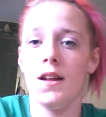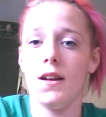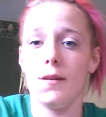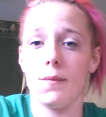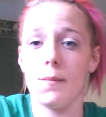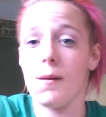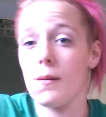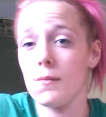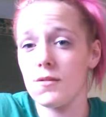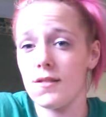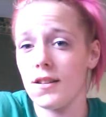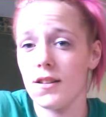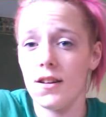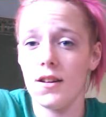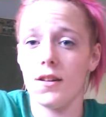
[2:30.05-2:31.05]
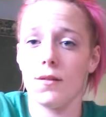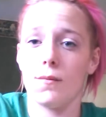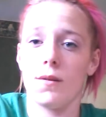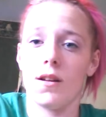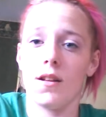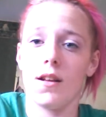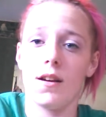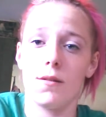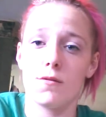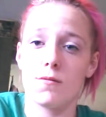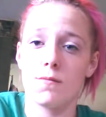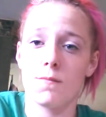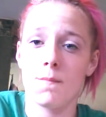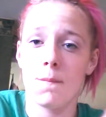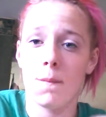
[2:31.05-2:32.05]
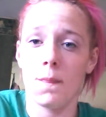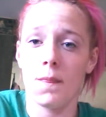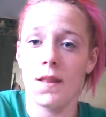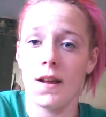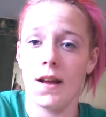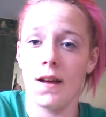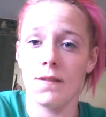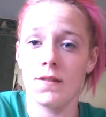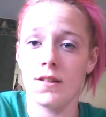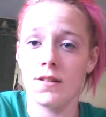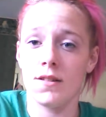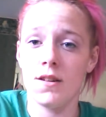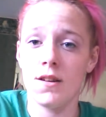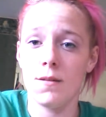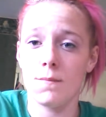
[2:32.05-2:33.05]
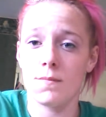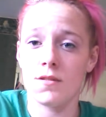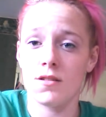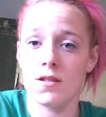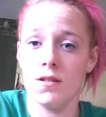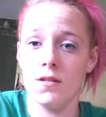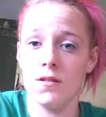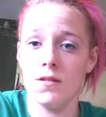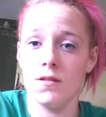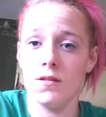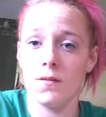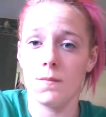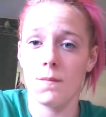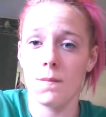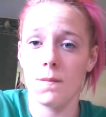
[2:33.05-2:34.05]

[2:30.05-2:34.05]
And my mom was right there while I was having a dip, so,